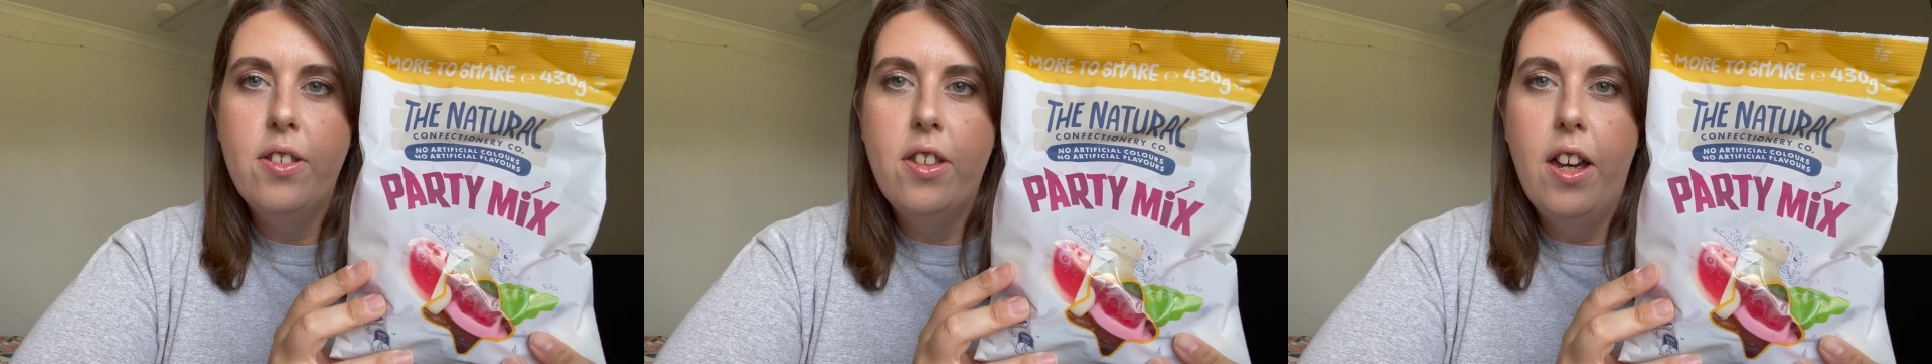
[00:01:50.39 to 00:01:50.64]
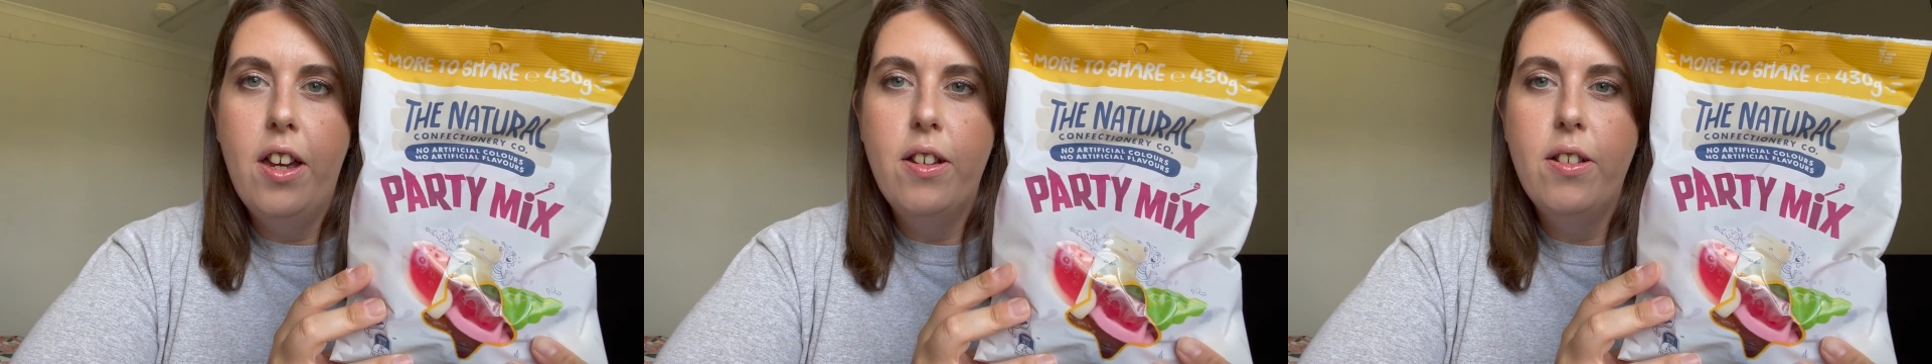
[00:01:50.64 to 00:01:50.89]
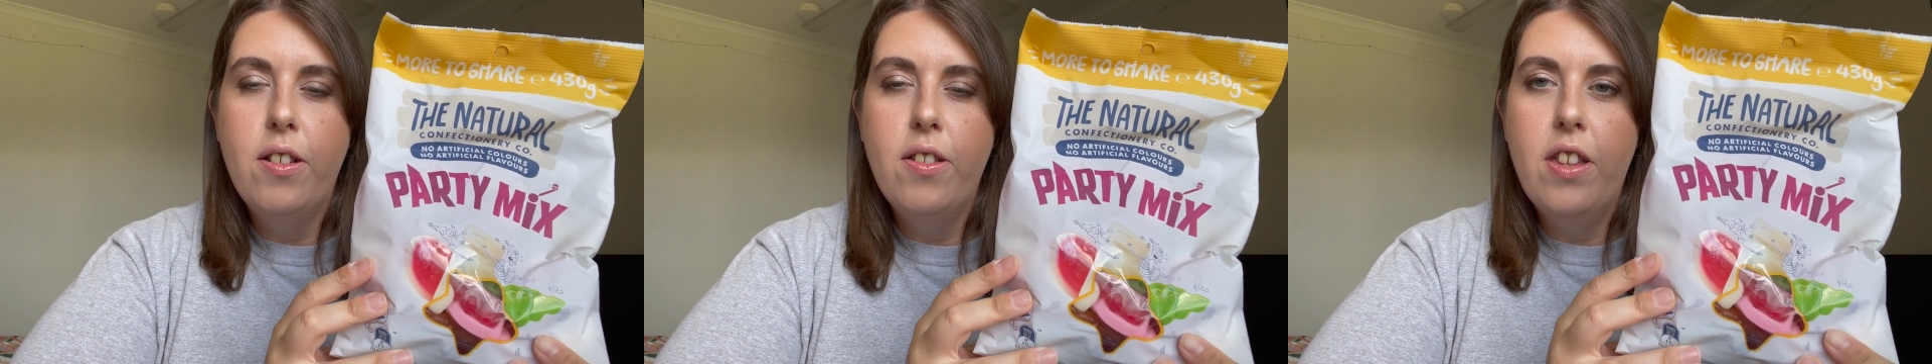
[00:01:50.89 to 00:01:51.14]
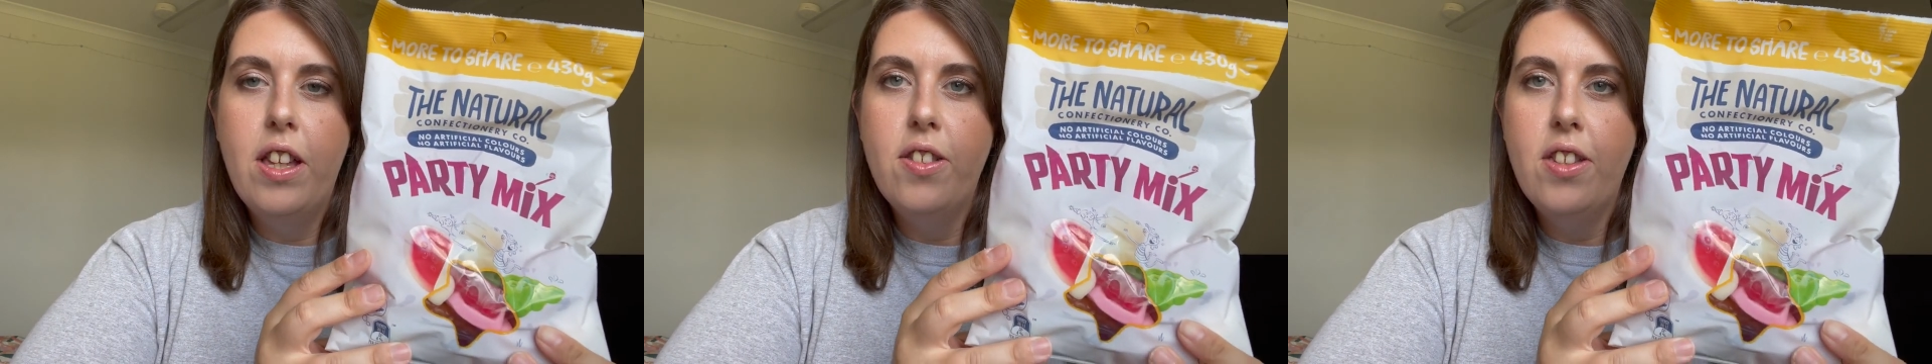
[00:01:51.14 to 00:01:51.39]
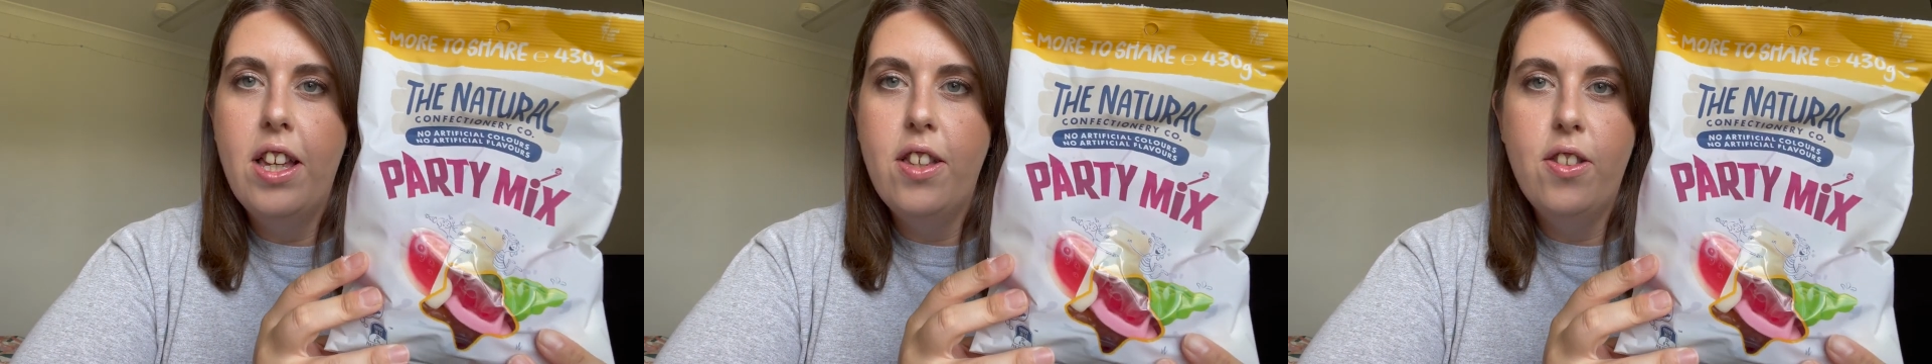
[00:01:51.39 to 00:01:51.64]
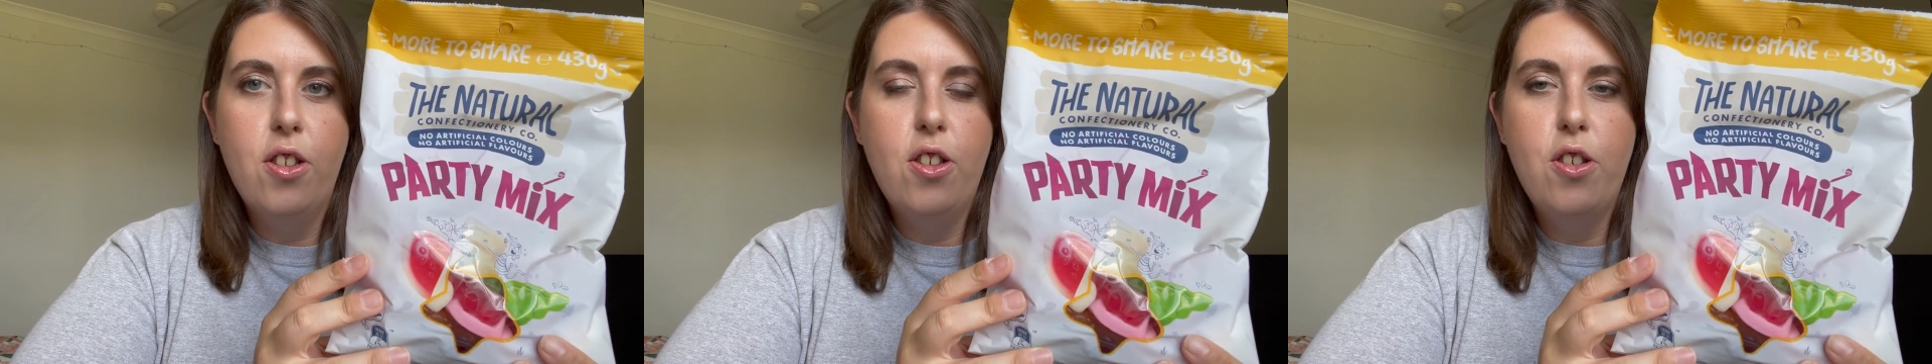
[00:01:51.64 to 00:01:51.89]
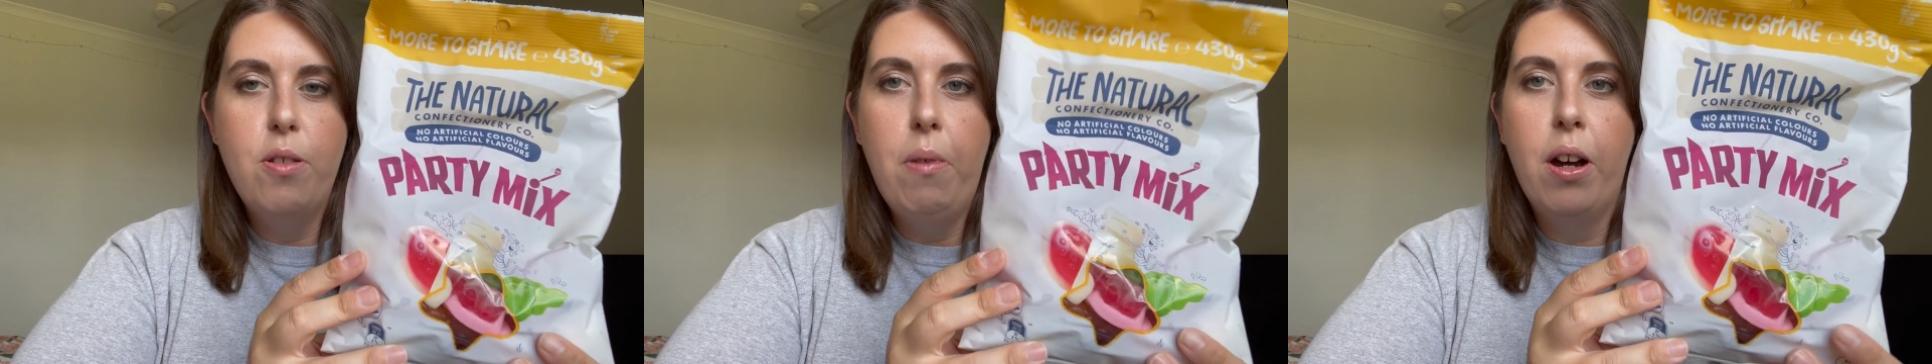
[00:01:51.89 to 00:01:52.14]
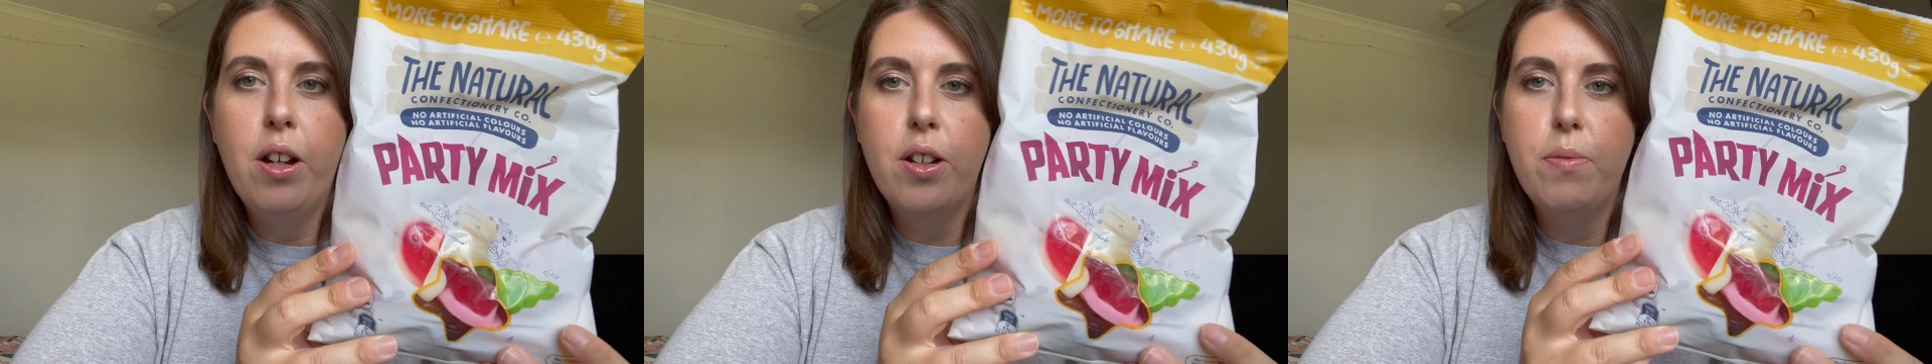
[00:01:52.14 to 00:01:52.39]
So this is a
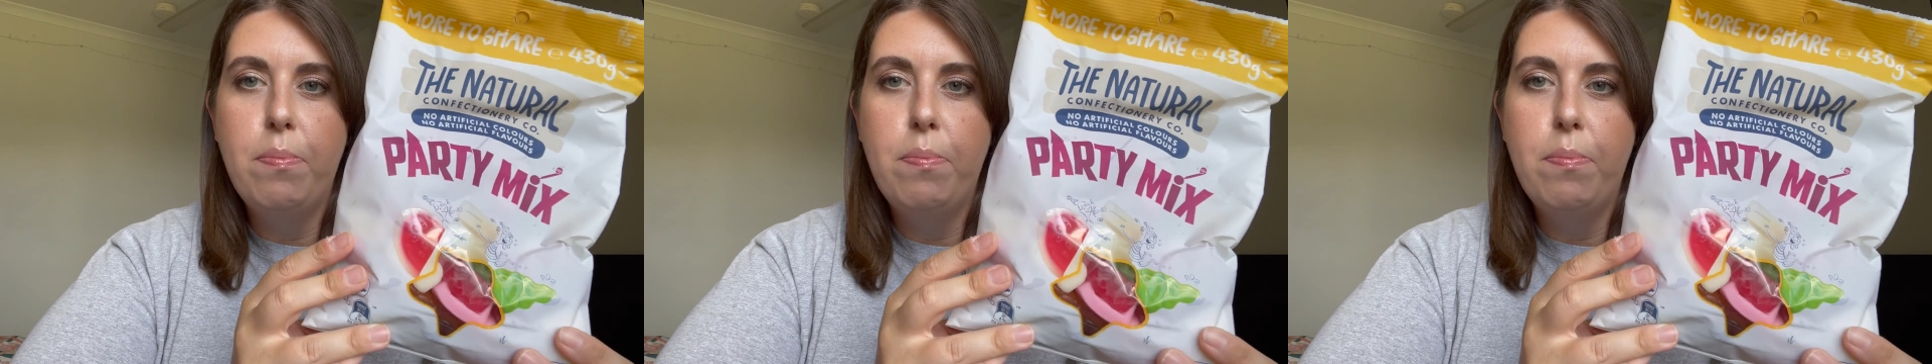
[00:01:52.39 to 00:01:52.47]
humongous